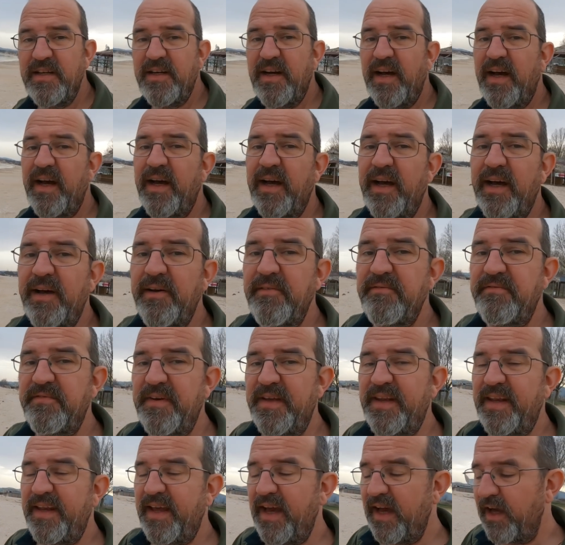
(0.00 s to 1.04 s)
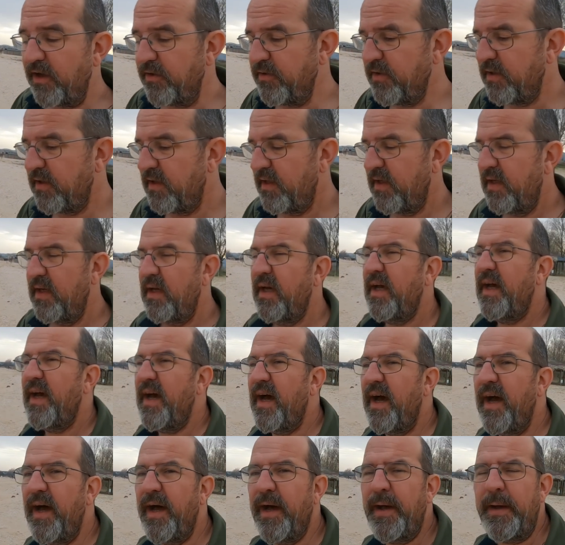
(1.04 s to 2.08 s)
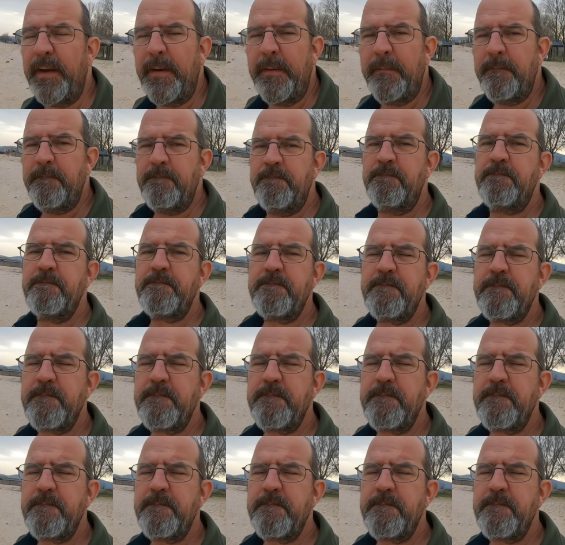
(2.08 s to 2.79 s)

uh, video. Um,